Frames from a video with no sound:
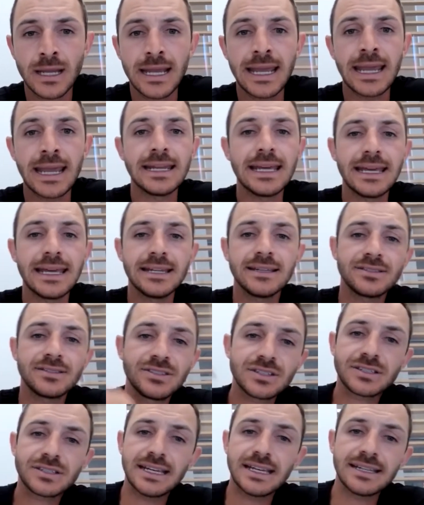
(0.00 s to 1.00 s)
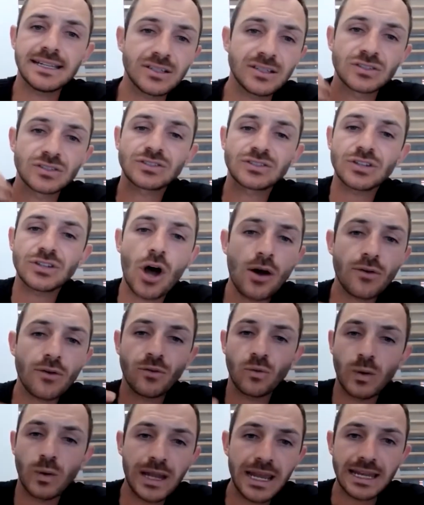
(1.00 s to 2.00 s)
And it's a
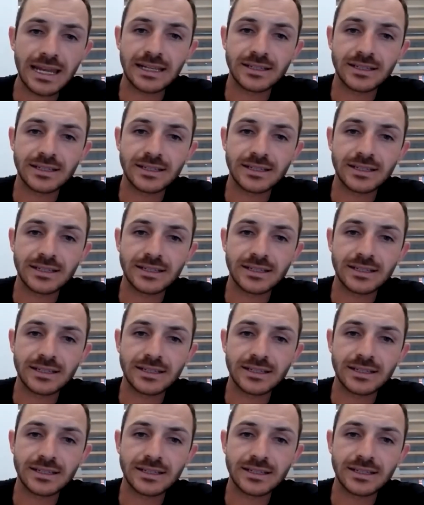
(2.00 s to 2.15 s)
soft win.